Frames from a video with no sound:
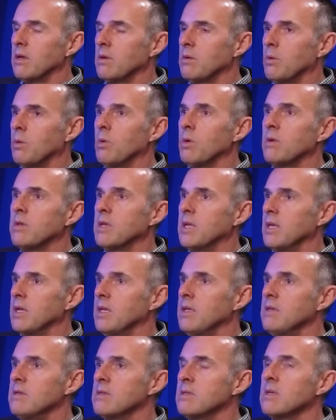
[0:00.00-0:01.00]
four
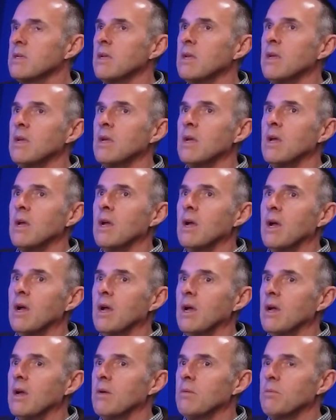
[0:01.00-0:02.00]
tenets.
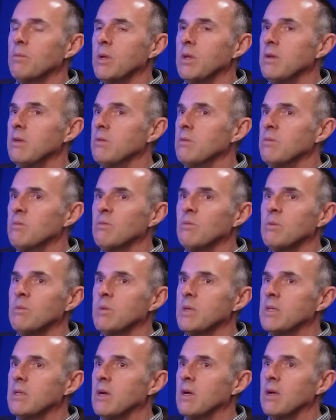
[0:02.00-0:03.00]
Mm-hmm.
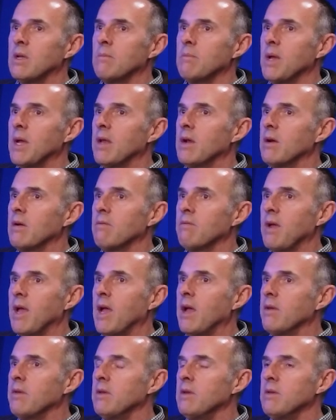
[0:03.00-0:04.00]
When we talk about our
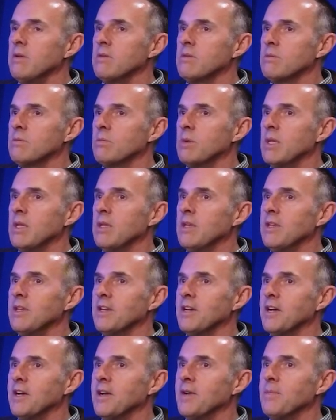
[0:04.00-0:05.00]
values, I
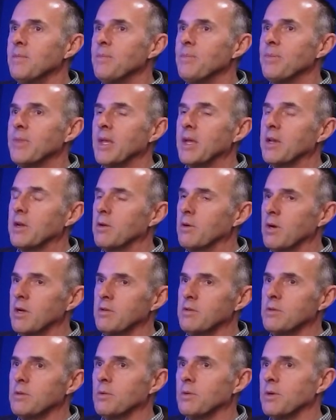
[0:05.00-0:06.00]
got a
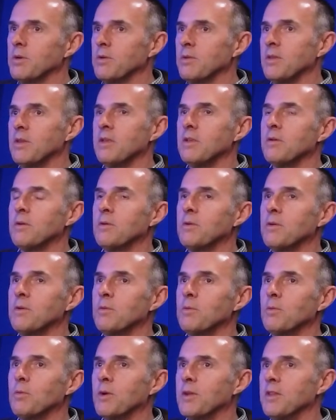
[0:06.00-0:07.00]
great story on
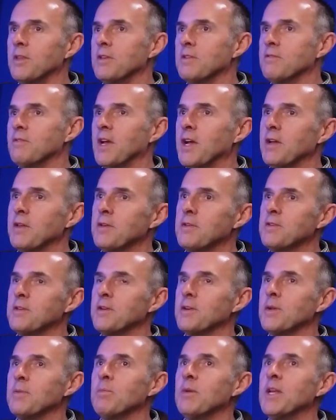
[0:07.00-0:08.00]
one of these values
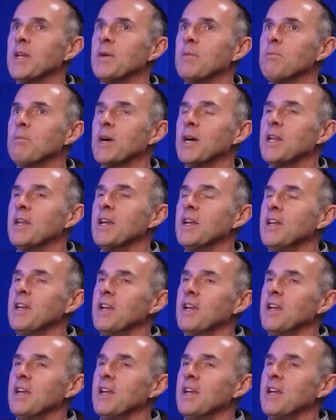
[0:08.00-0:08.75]
here in a minute, but